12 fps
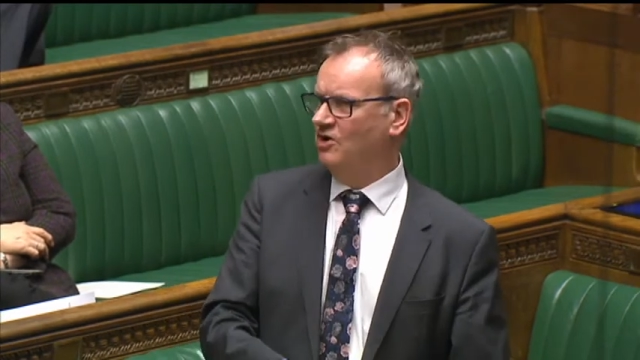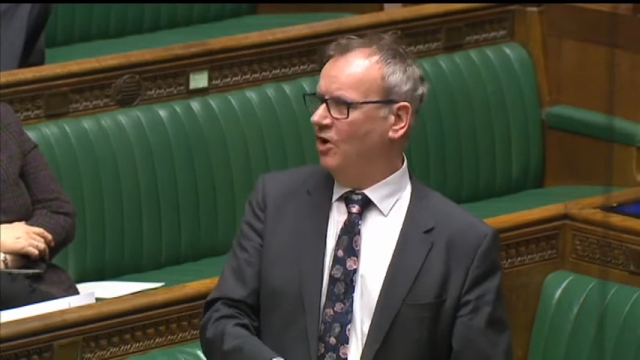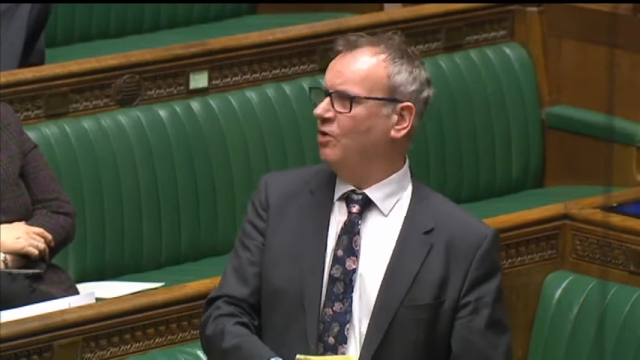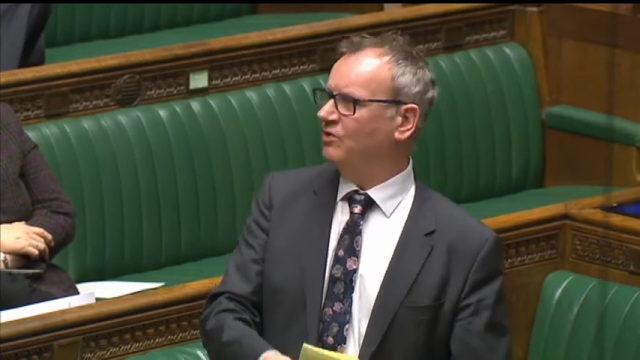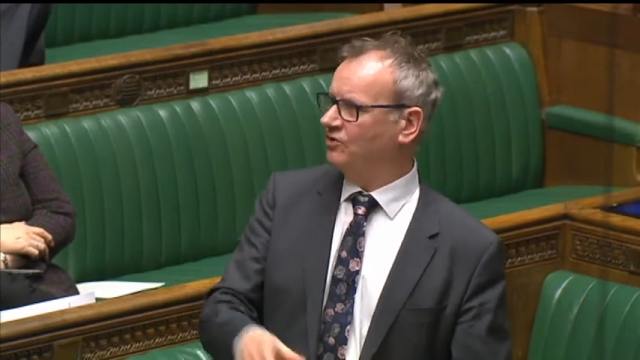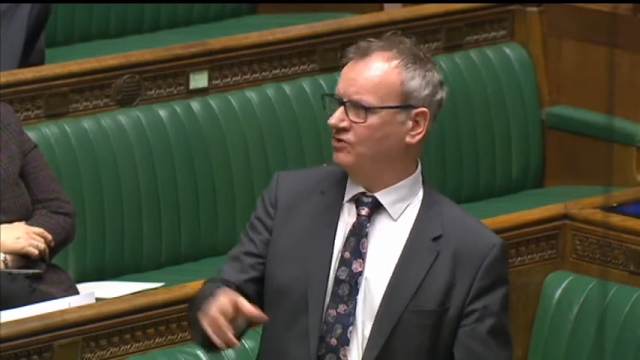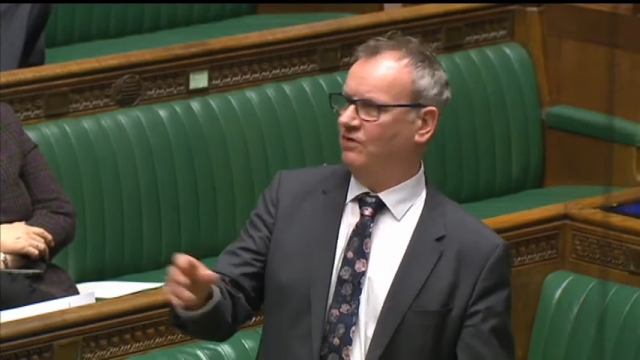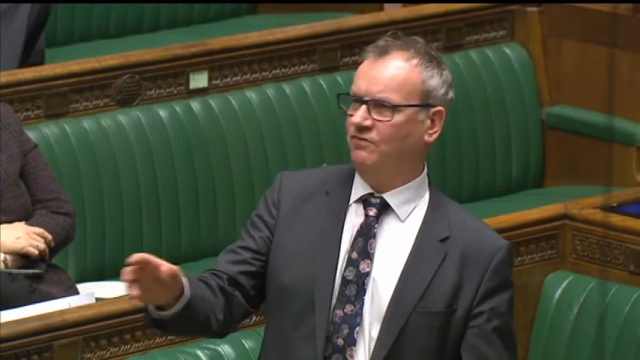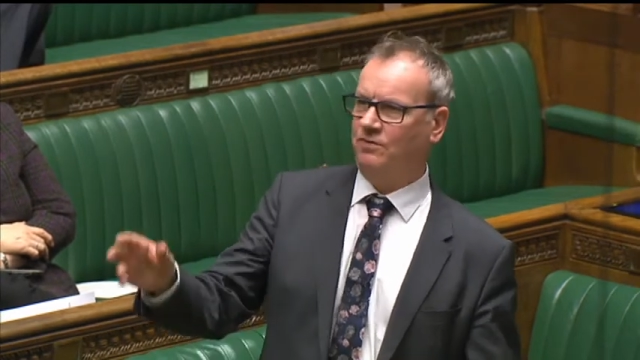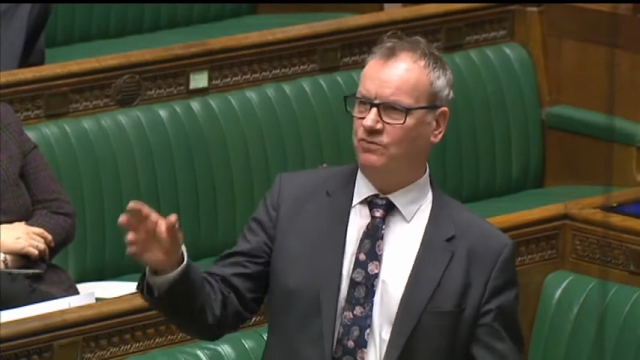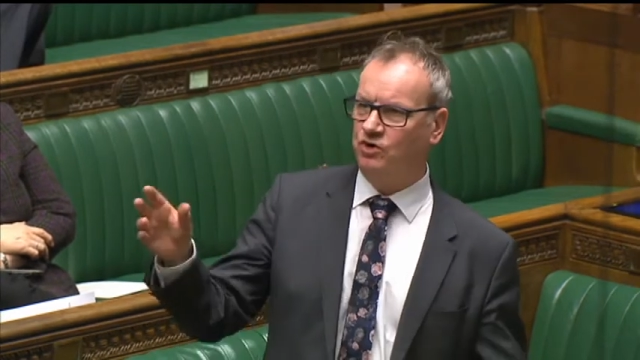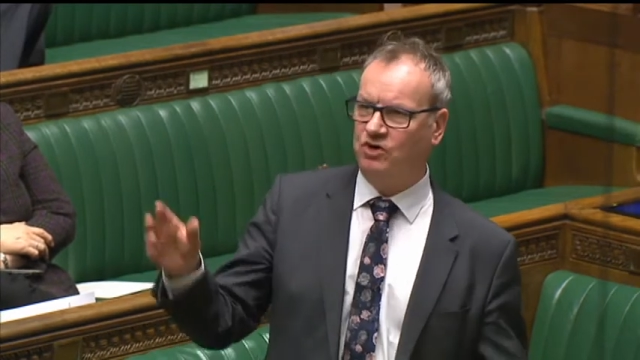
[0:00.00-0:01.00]
all this stuff
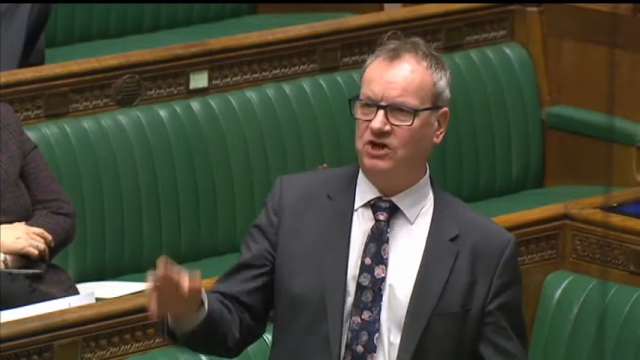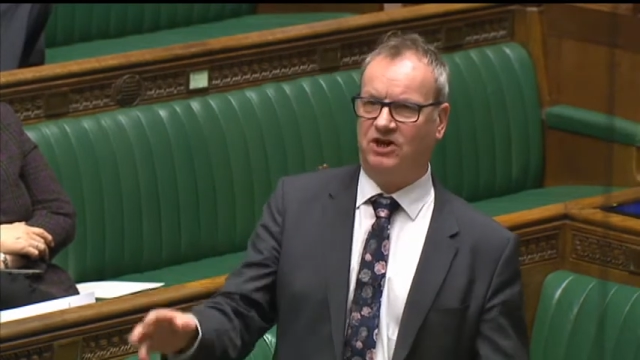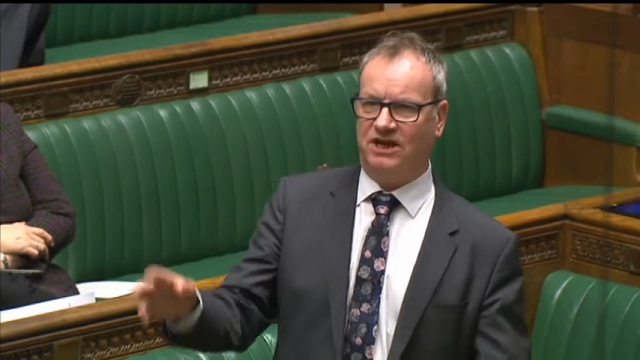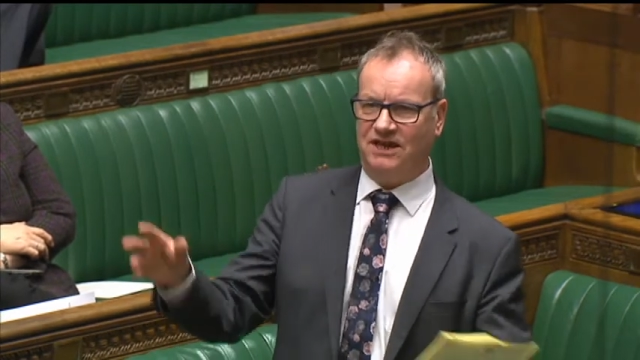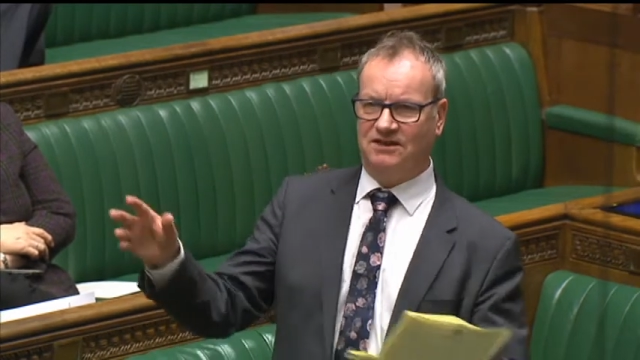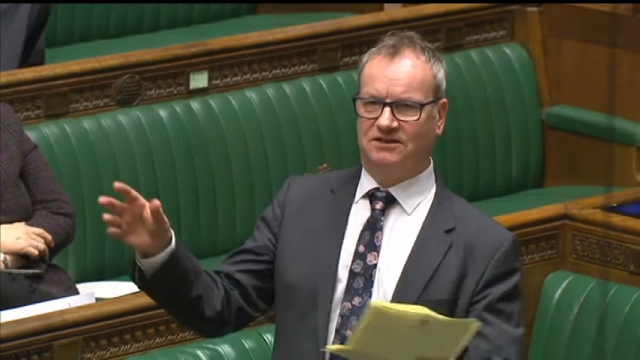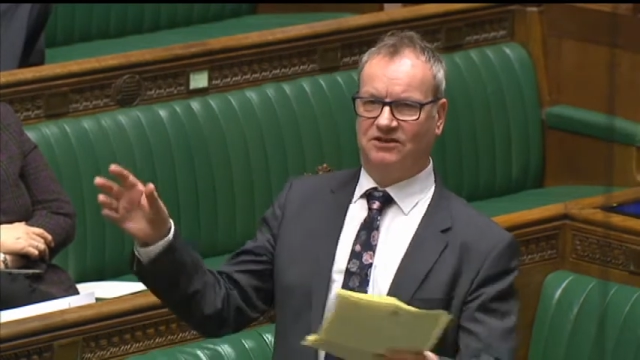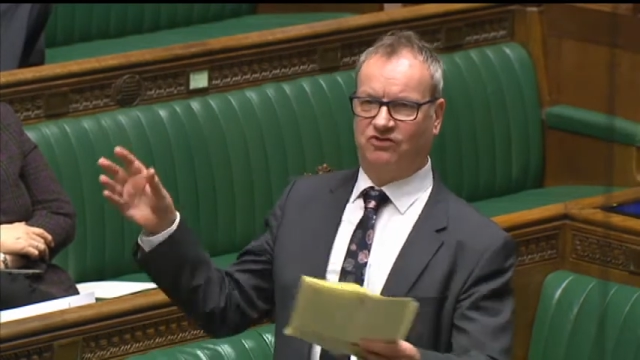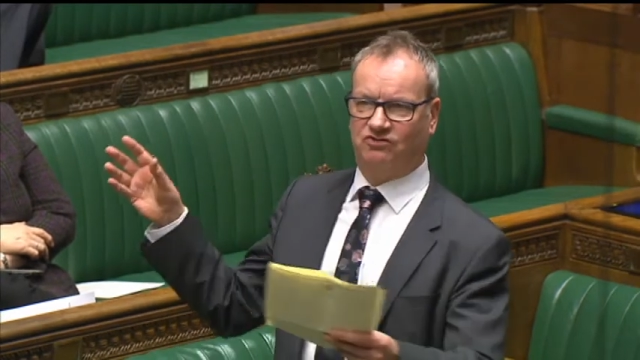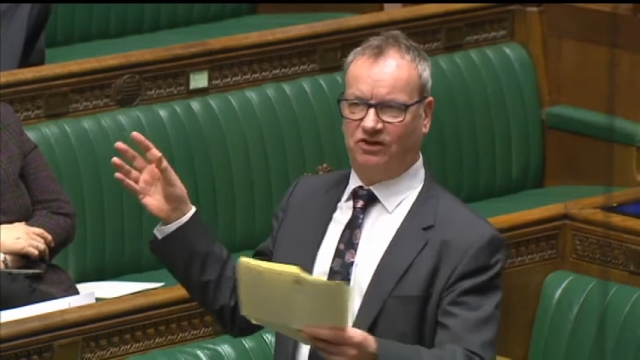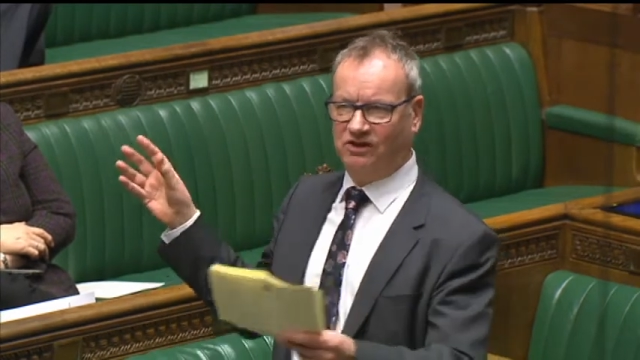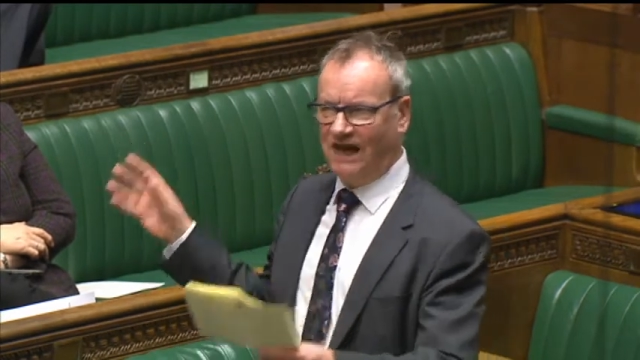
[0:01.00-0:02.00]
from Ukraine to
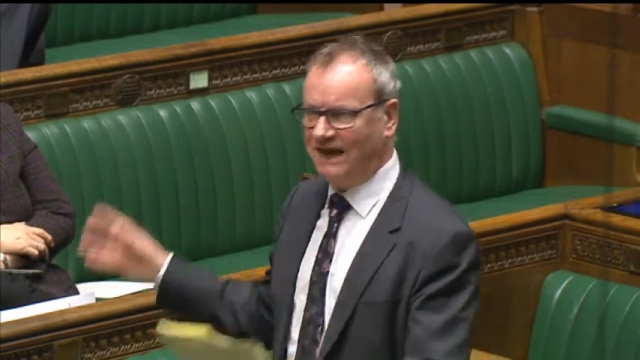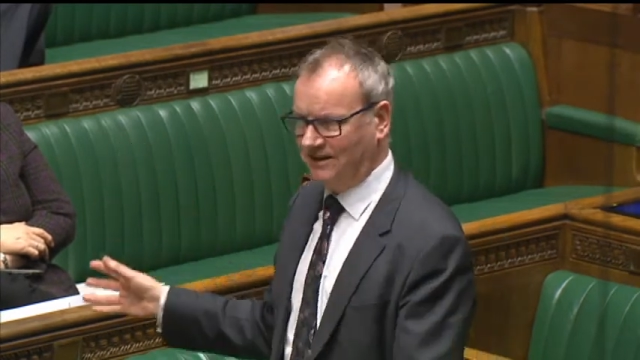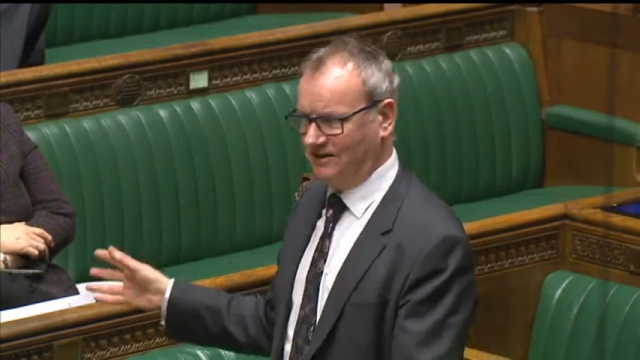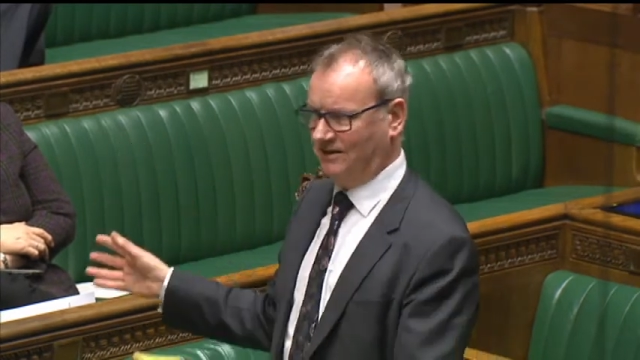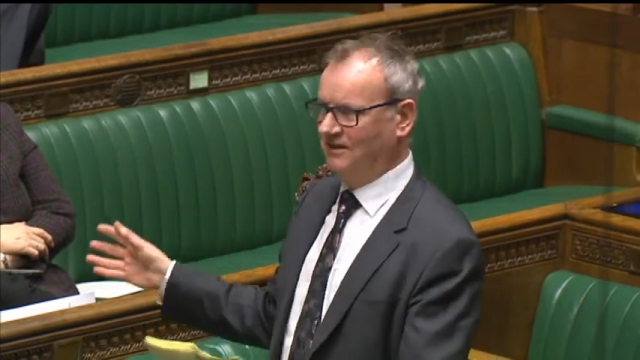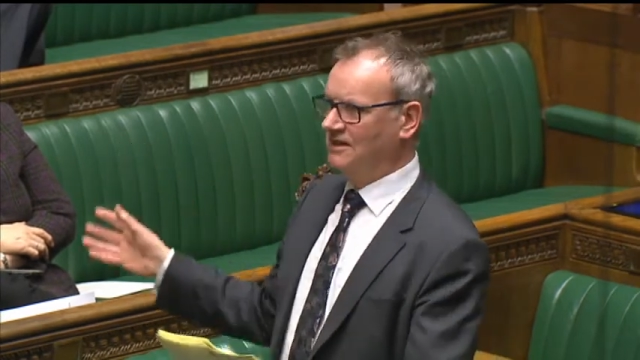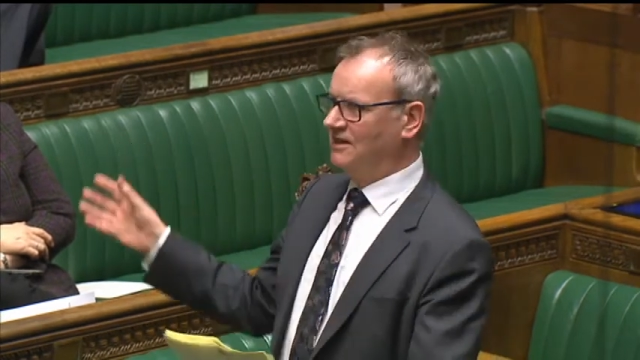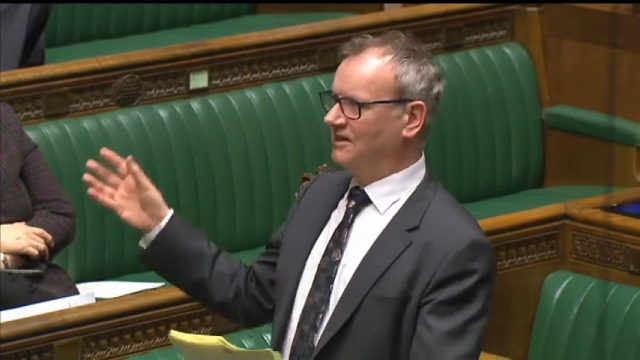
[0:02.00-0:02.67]
Sri Lanka.